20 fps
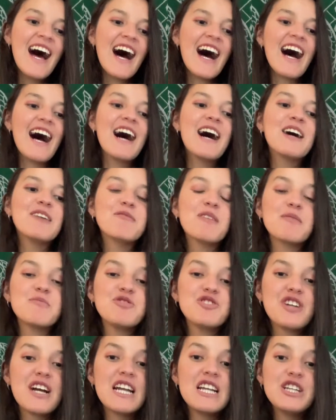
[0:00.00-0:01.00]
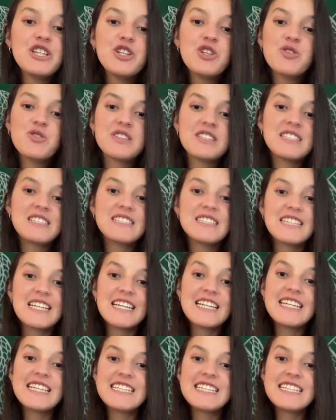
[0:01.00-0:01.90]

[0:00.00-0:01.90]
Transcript: I'm trying to use the